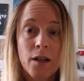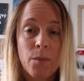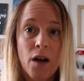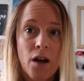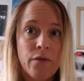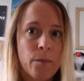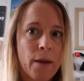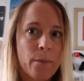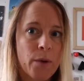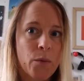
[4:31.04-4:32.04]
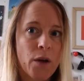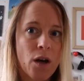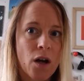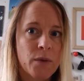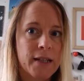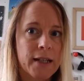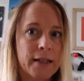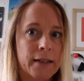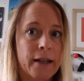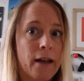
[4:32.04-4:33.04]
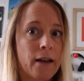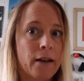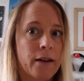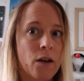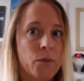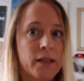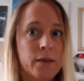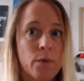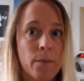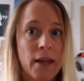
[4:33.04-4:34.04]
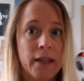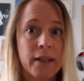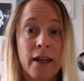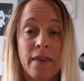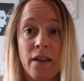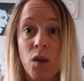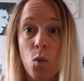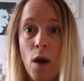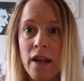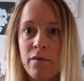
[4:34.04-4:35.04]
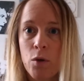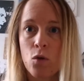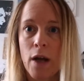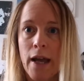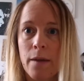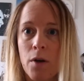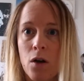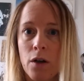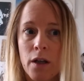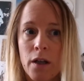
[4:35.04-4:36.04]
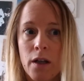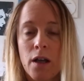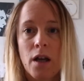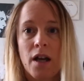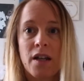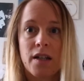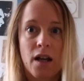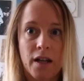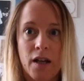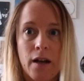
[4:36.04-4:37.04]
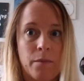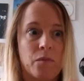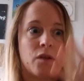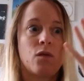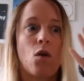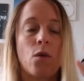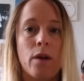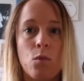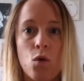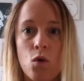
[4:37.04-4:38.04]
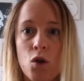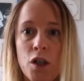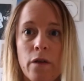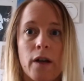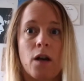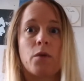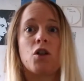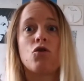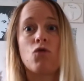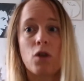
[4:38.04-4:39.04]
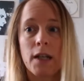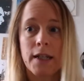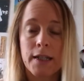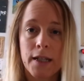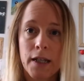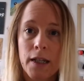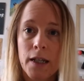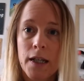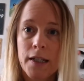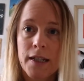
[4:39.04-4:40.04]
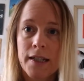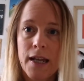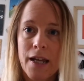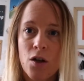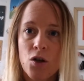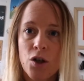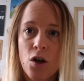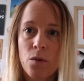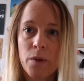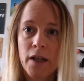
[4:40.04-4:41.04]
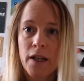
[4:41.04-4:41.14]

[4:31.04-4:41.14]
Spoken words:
But I remember when I was a little girl and I was swimming and then the wave pool came on. And I kept swallowing water and I was struggling to stay on top.